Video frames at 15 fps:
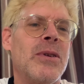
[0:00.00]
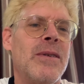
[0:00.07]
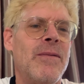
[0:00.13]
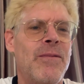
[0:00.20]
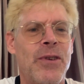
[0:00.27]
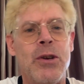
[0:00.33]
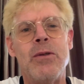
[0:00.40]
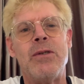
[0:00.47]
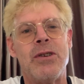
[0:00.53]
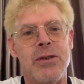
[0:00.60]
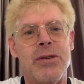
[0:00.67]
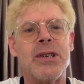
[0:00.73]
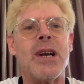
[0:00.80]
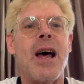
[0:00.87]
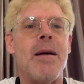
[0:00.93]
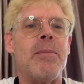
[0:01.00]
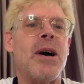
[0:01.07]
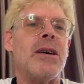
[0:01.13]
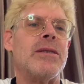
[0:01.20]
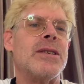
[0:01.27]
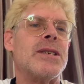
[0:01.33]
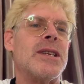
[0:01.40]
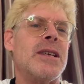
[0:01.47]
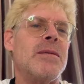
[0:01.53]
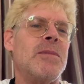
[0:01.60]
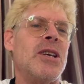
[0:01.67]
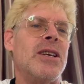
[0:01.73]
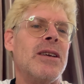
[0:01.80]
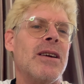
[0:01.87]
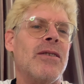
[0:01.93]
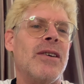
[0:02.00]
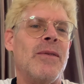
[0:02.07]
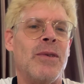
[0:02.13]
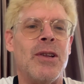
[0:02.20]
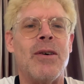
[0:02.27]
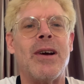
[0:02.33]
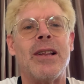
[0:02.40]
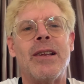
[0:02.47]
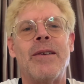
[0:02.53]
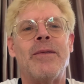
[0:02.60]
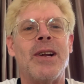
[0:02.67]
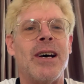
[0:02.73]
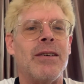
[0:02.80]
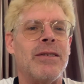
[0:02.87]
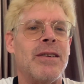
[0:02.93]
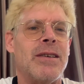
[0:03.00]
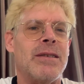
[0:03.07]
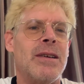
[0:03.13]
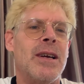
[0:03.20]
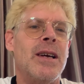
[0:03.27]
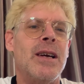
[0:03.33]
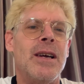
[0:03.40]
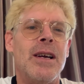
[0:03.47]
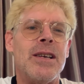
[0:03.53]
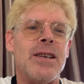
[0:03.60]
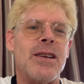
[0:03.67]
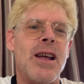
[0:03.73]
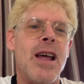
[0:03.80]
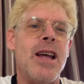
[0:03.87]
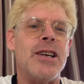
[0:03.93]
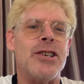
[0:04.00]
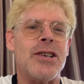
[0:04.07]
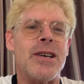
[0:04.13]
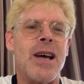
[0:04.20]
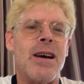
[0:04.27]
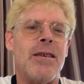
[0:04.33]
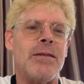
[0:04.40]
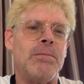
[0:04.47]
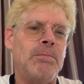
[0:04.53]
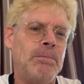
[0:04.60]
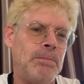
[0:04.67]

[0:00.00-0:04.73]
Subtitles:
And few do stop out and see me, even though I lived out in the edge of town.